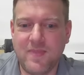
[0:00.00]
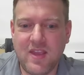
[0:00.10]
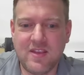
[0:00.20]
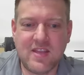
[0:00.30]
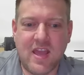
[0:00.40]

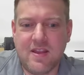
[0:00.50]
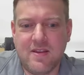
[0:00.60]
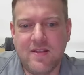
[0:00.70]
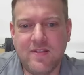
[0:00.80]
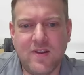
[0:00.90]
is that
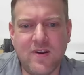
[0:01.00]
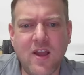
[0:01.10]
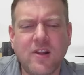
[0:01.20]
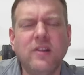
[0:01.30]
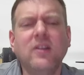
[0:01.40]
they're
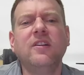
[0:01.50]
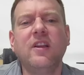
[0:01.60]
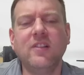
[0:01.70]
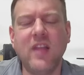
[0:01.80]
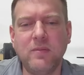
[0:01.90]
not clearly
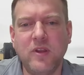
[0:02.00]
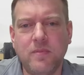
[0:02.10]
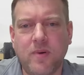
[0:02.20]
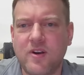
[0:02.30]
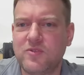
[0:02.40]
labeling
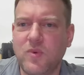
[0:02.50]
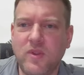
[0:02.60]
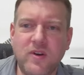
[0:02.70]
parts whether or